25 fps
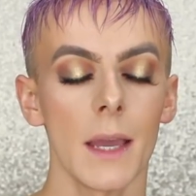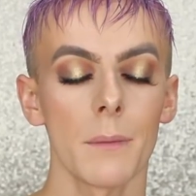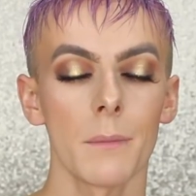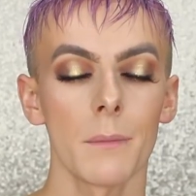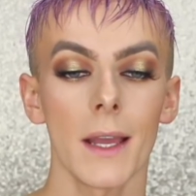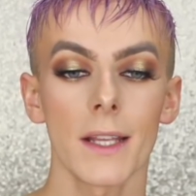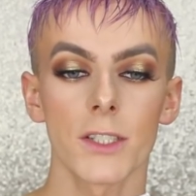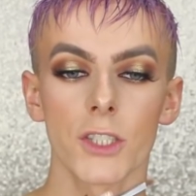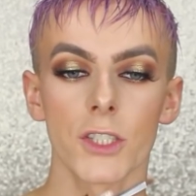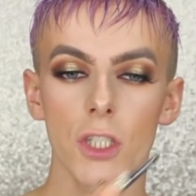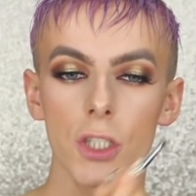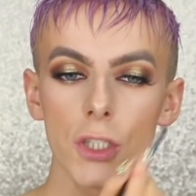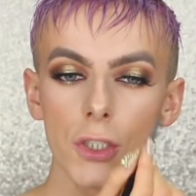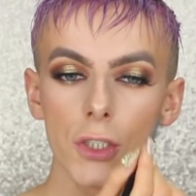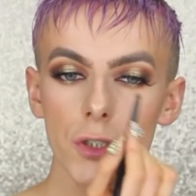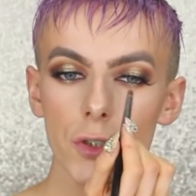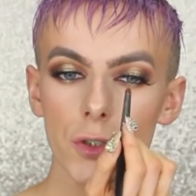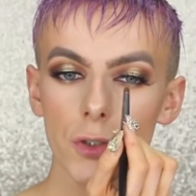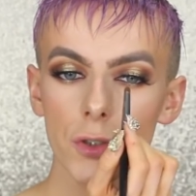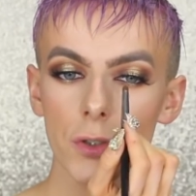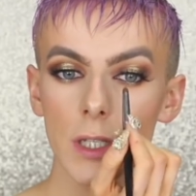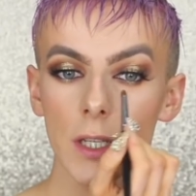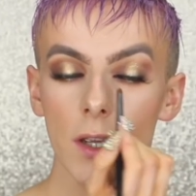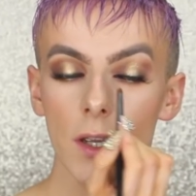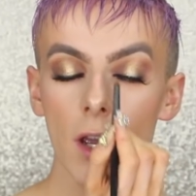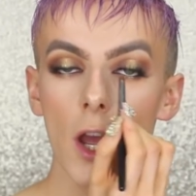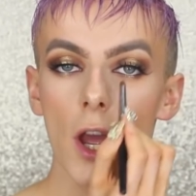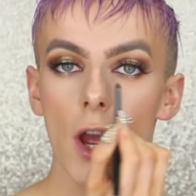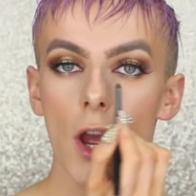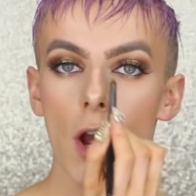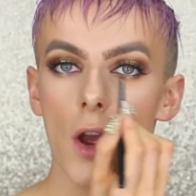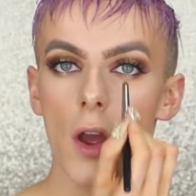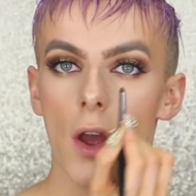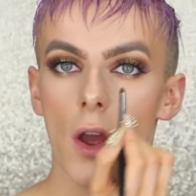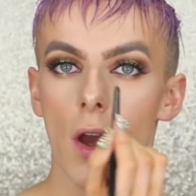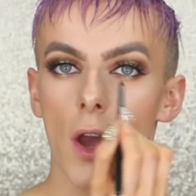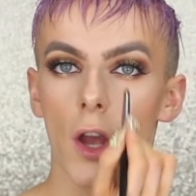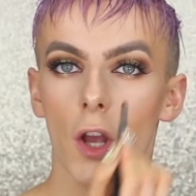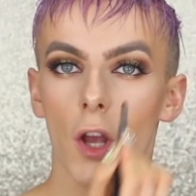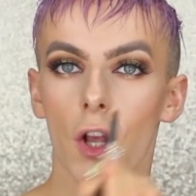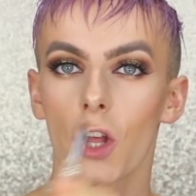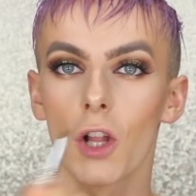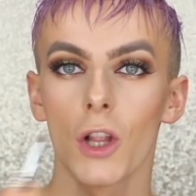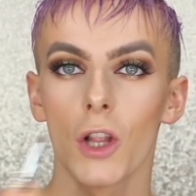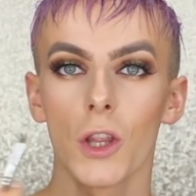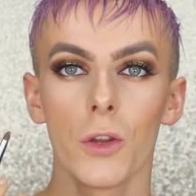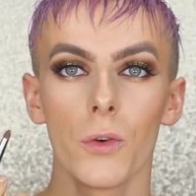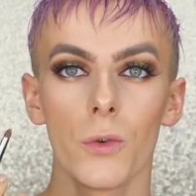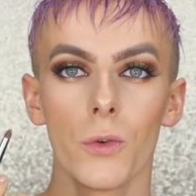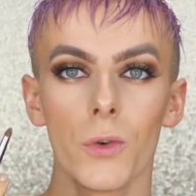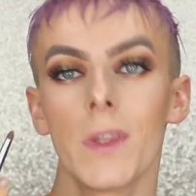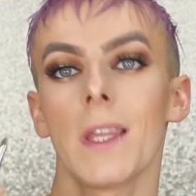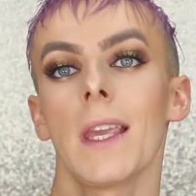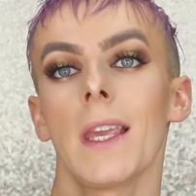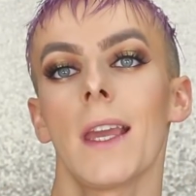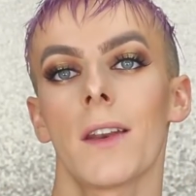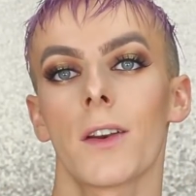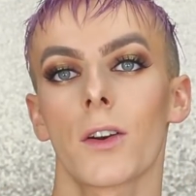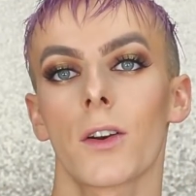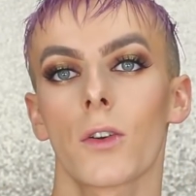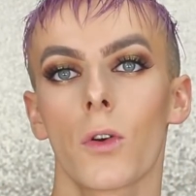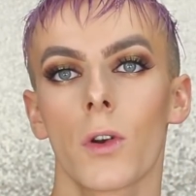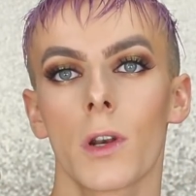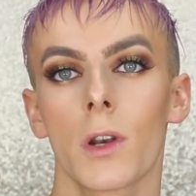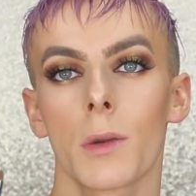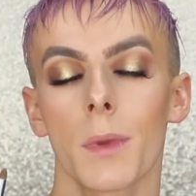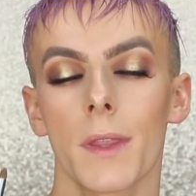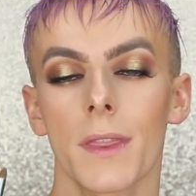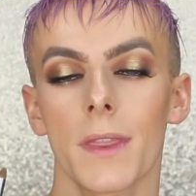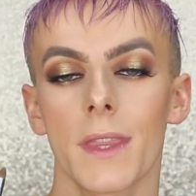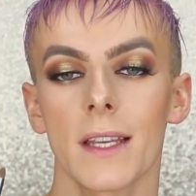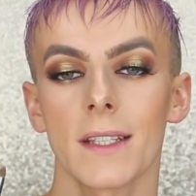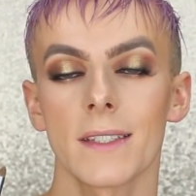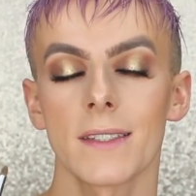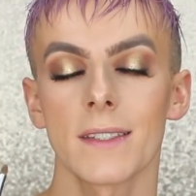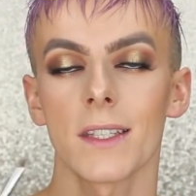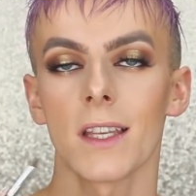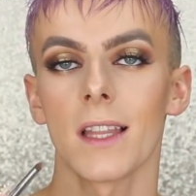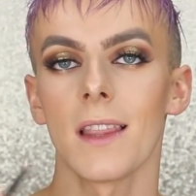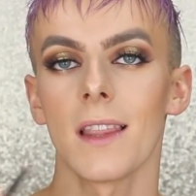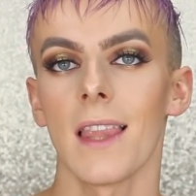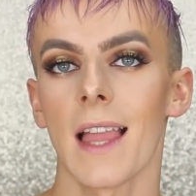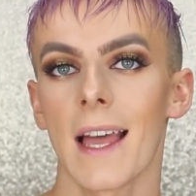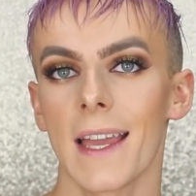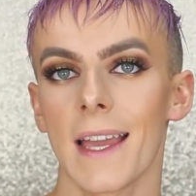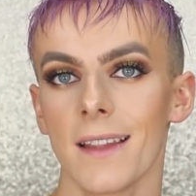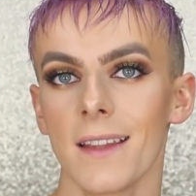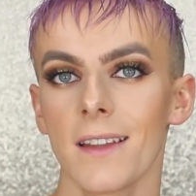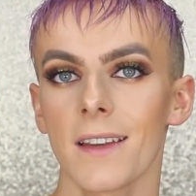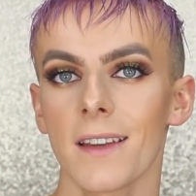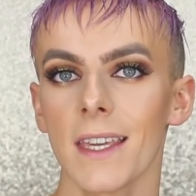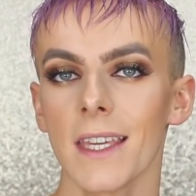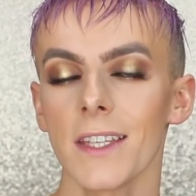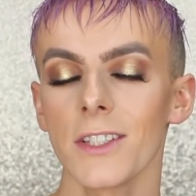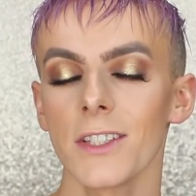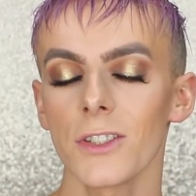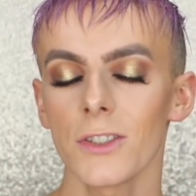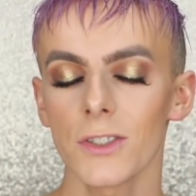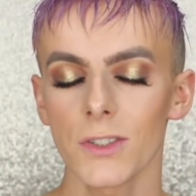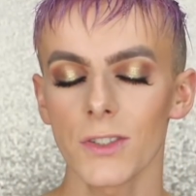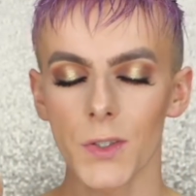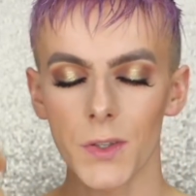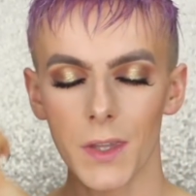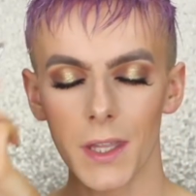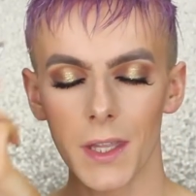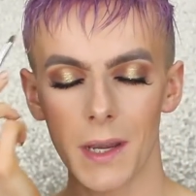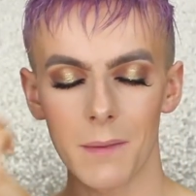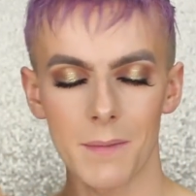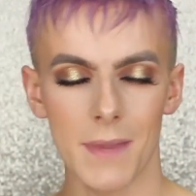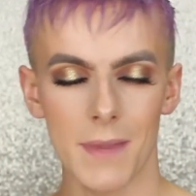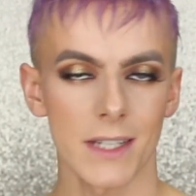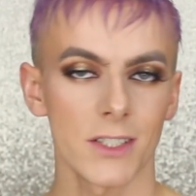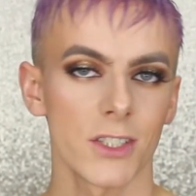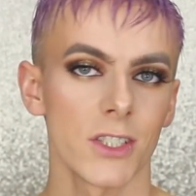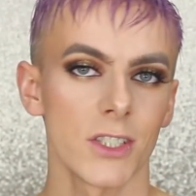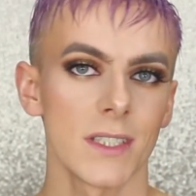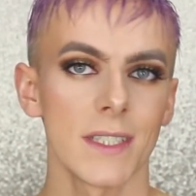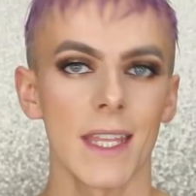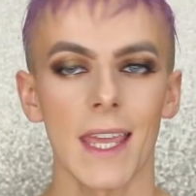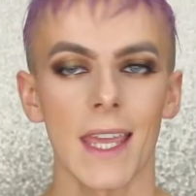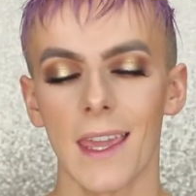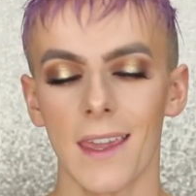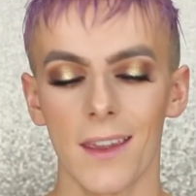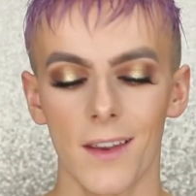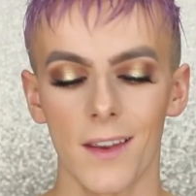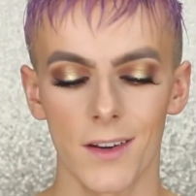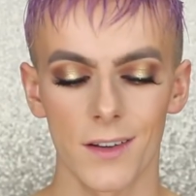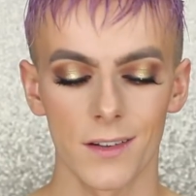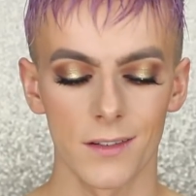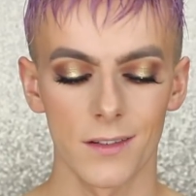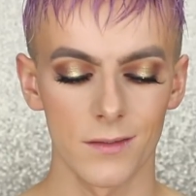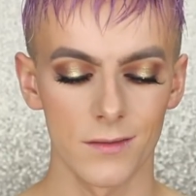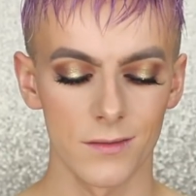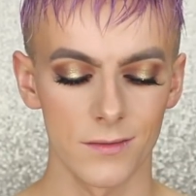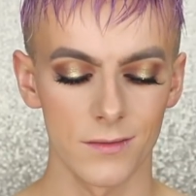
I'm actually just going to glow the inner corner with this lilac-y just so that it matches the hair.